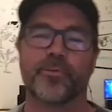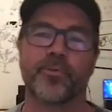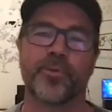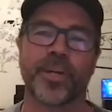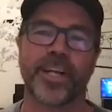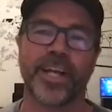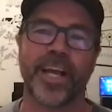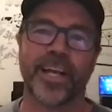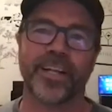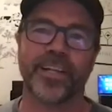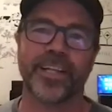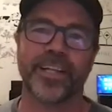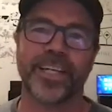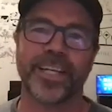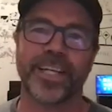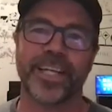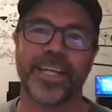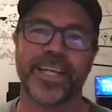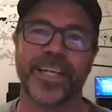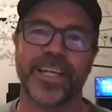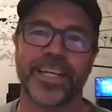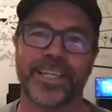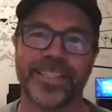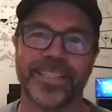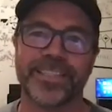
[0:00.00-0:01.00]

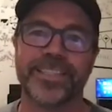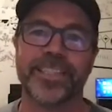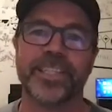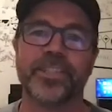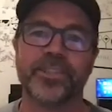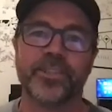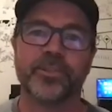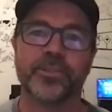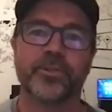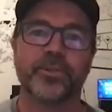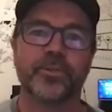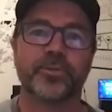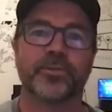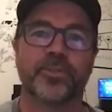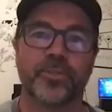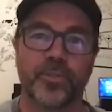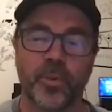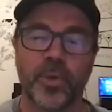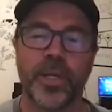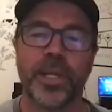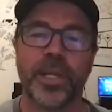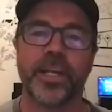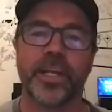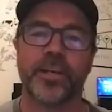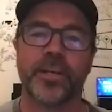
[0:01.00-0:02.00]
reality digital
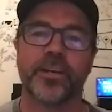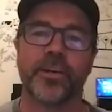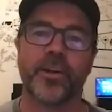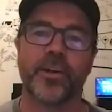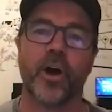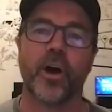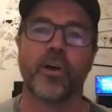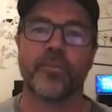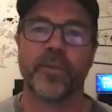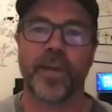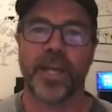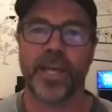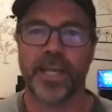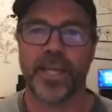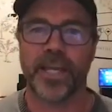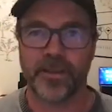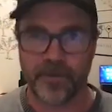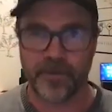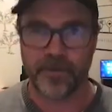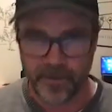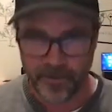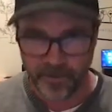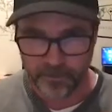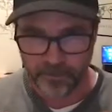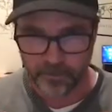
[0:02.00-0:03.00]
twin of a
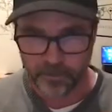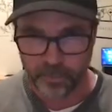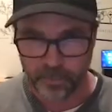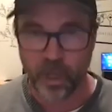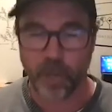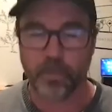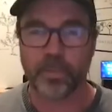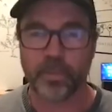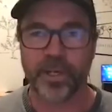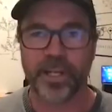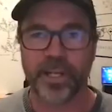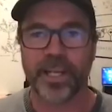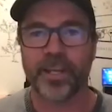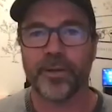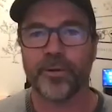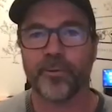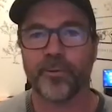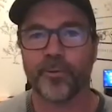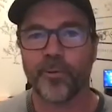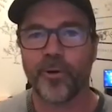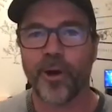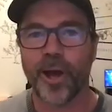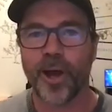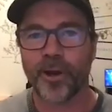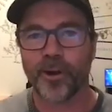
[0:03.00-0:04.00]
property
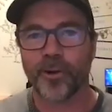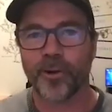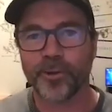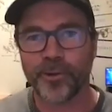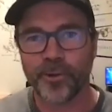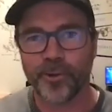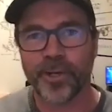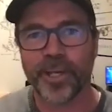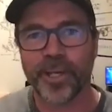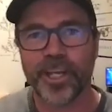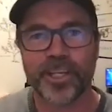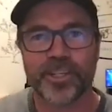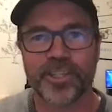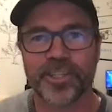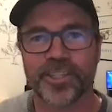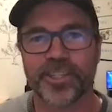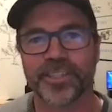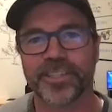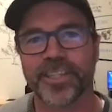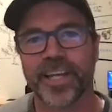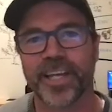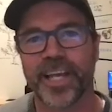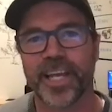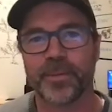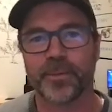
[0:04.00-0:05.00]
right on your kitchen
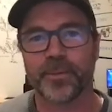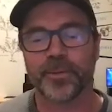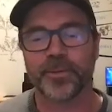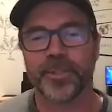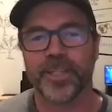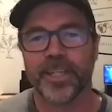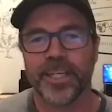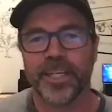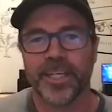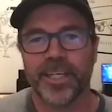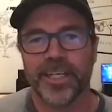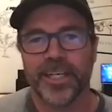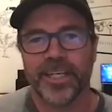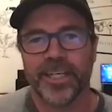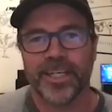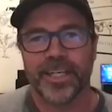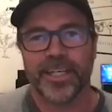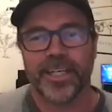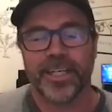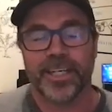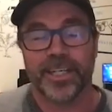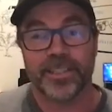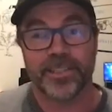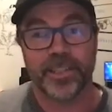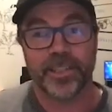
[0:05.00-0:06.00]
table.
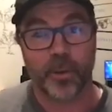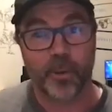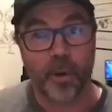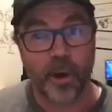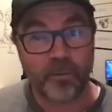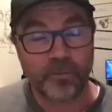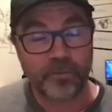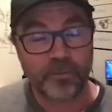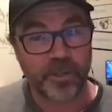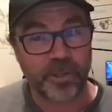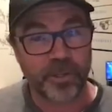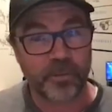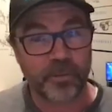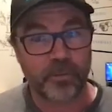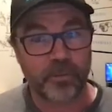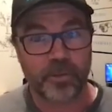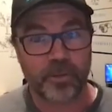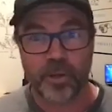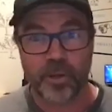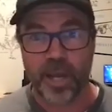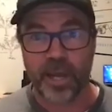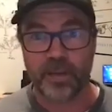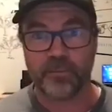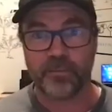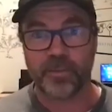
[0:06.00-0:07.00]
So often
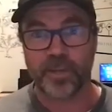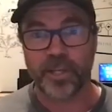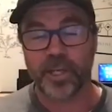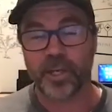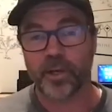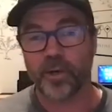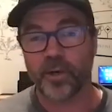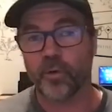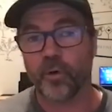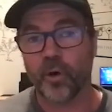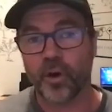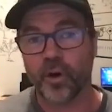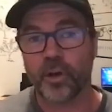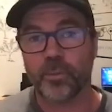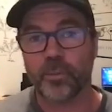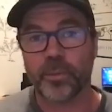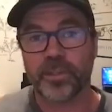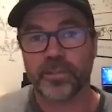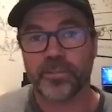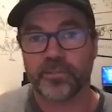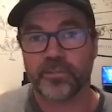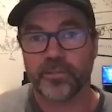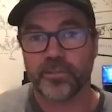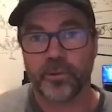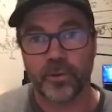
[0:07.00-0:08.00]
you have the
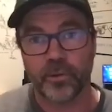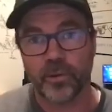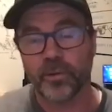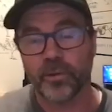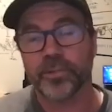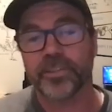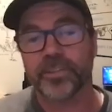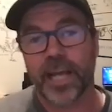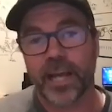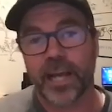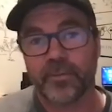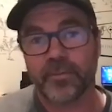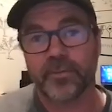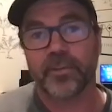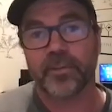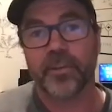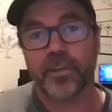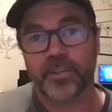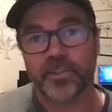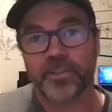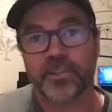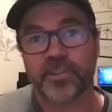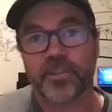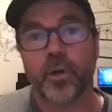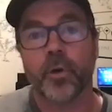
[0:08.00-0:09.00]
agronomist who looks after the
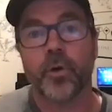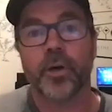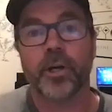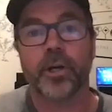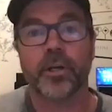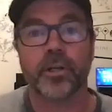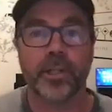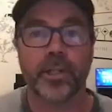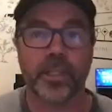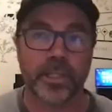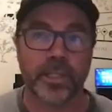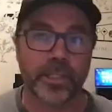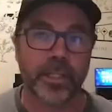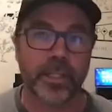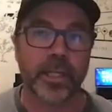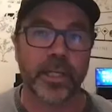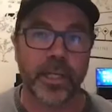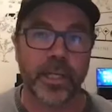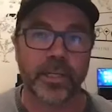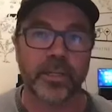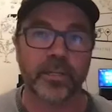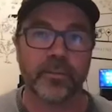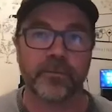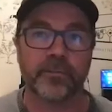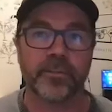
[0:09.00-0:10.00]
soil and
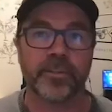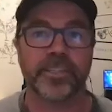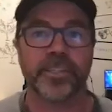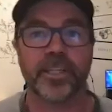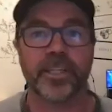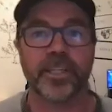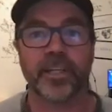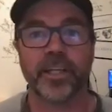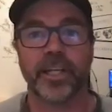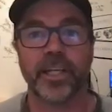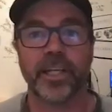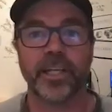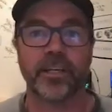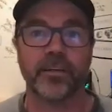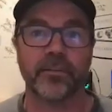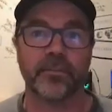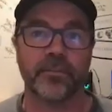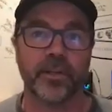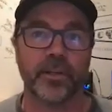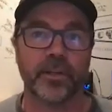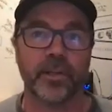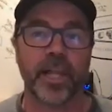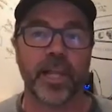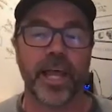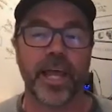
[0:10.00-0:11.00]
the fertility of
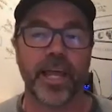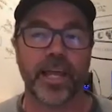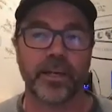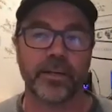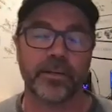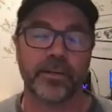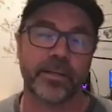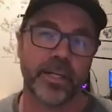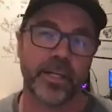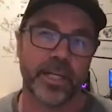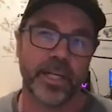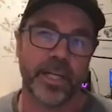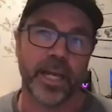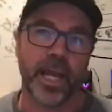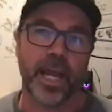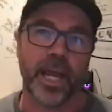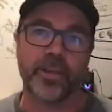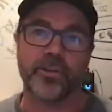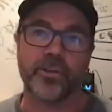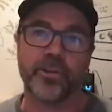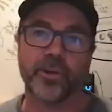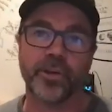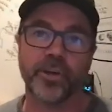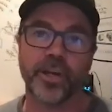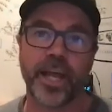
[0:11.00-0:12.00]
the land, and
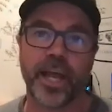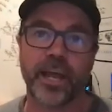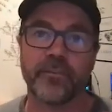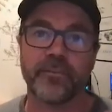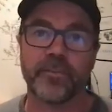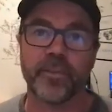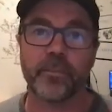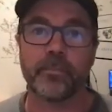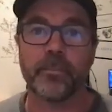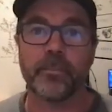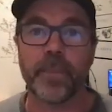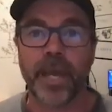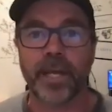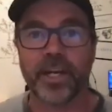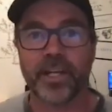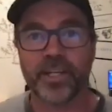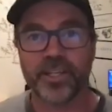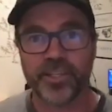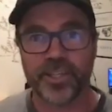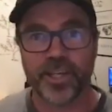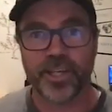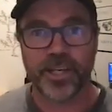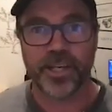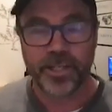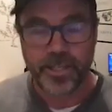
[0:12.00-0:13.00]
you could have the
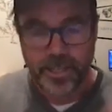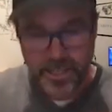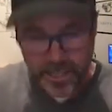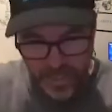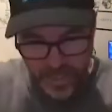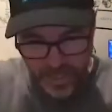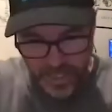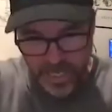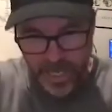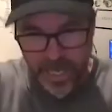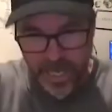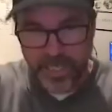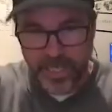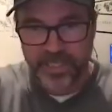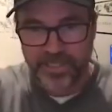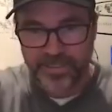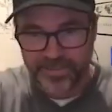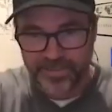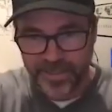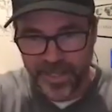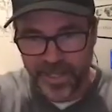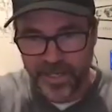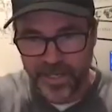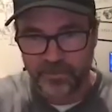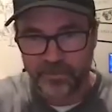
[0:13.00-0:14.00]
manager. And
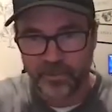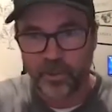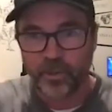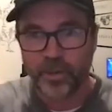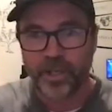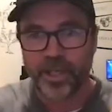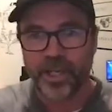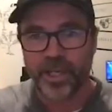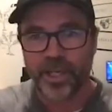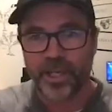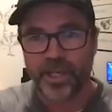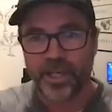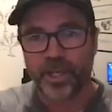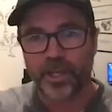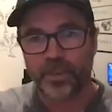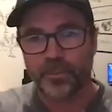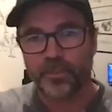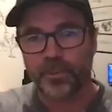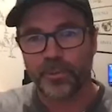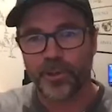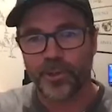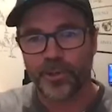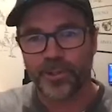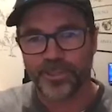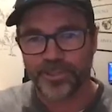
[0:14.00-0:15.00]
instead of looking at a
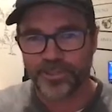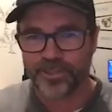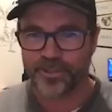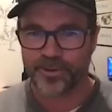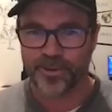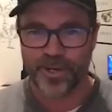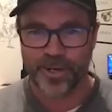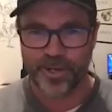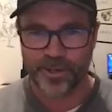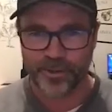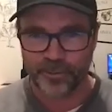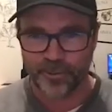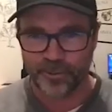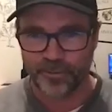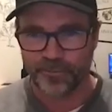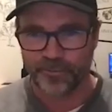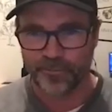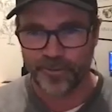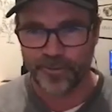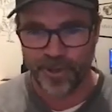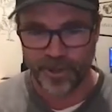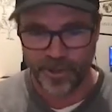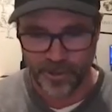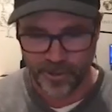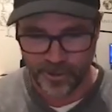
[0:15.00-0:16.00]
computer screen or a
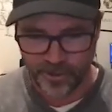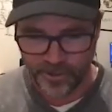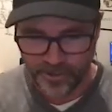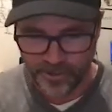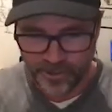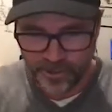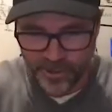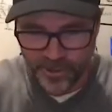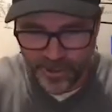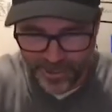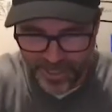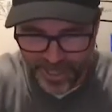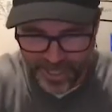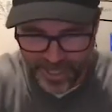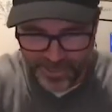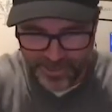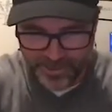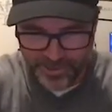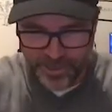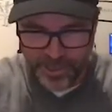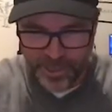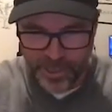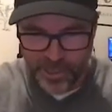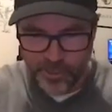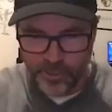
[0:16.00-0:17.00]
phone, you can
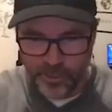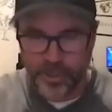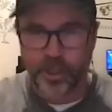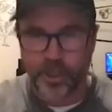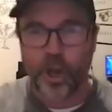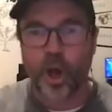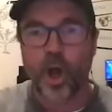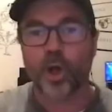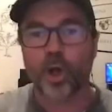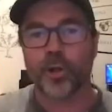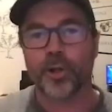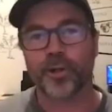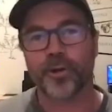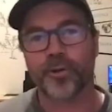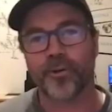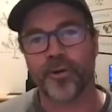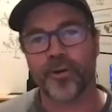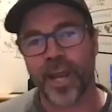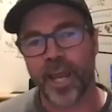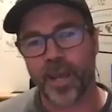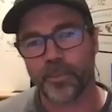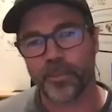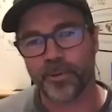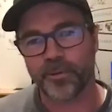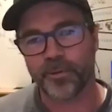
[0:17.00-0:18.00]
actually look at a
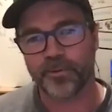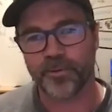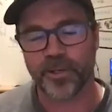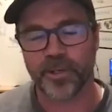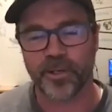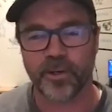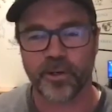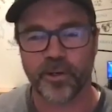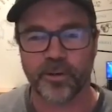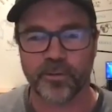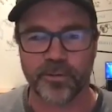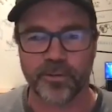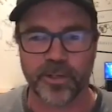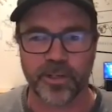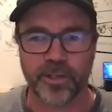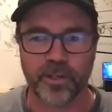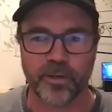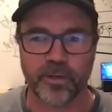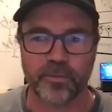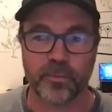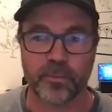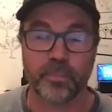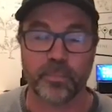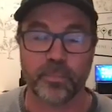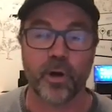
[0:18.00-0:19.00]
hologram
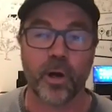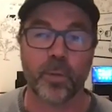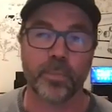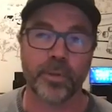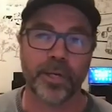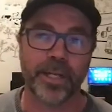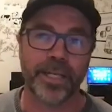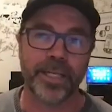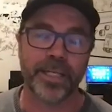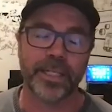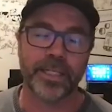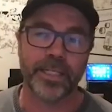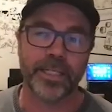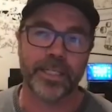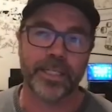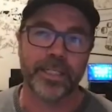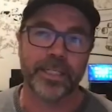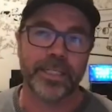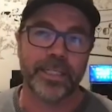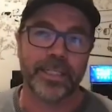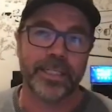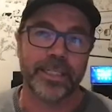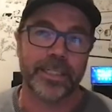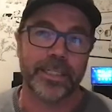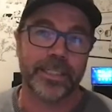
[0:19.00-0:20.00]
of a property.
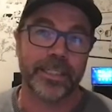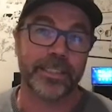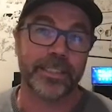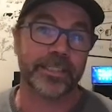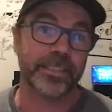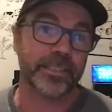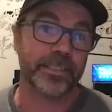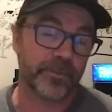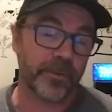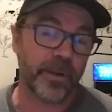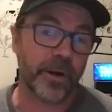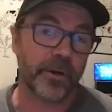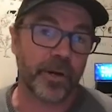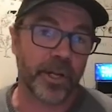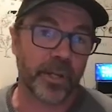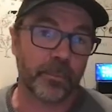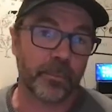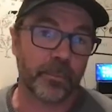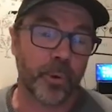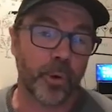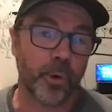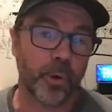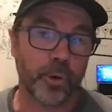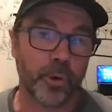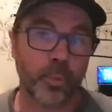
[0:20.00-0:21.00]
This is very
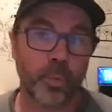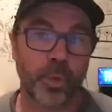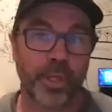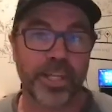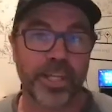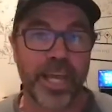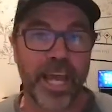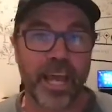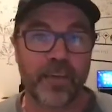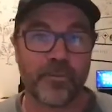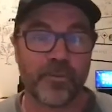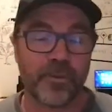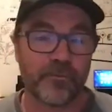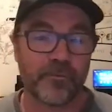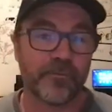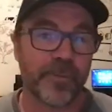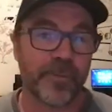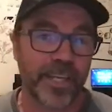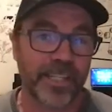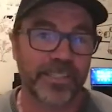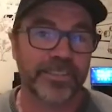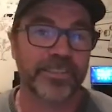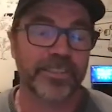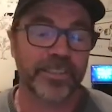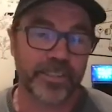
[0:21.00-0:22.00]
important when you have
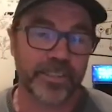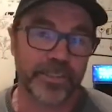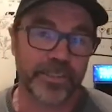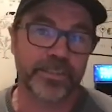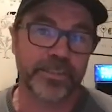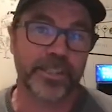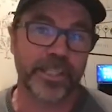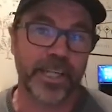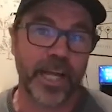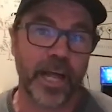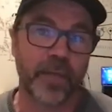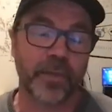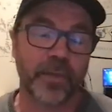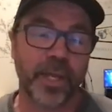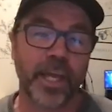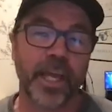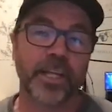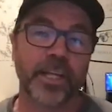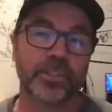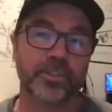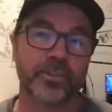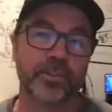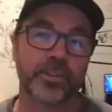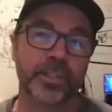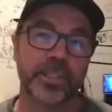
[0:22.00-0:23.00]
investors in other
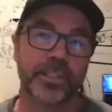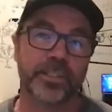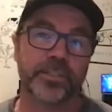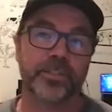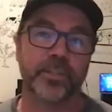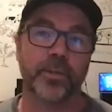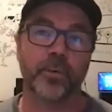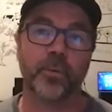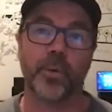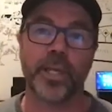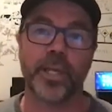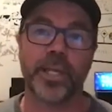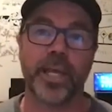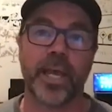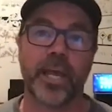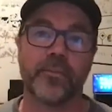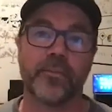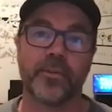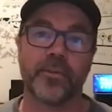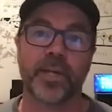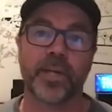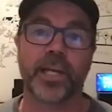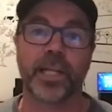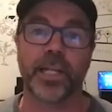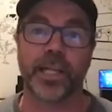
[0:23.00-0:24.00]
countries. So we have
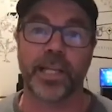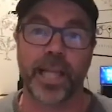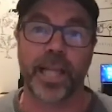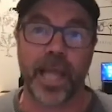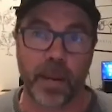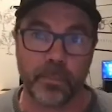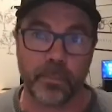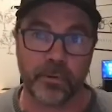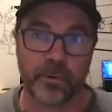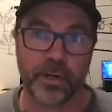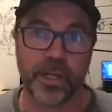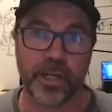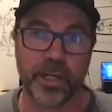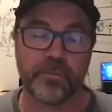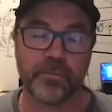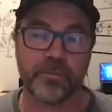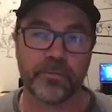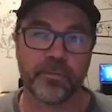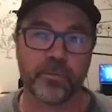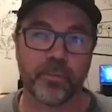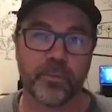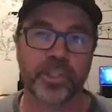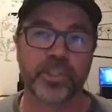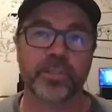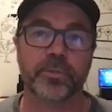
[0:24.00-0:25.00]
a collaborative,
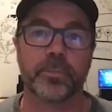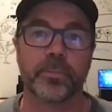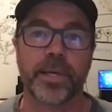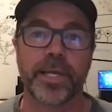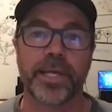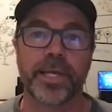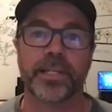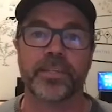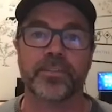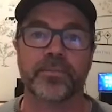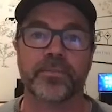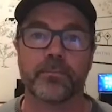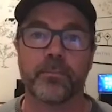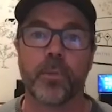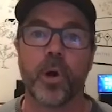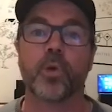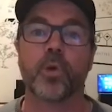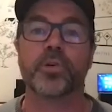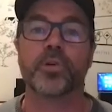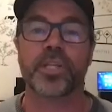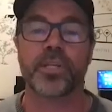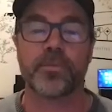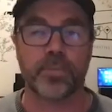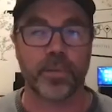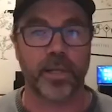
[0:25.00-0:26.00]
which means
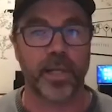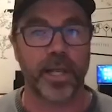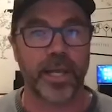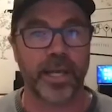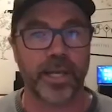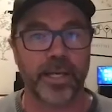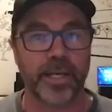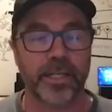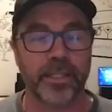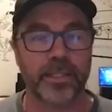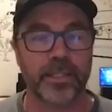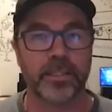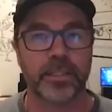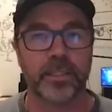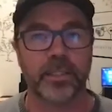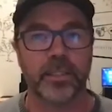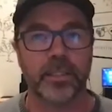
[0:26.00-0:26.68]
multiplayer,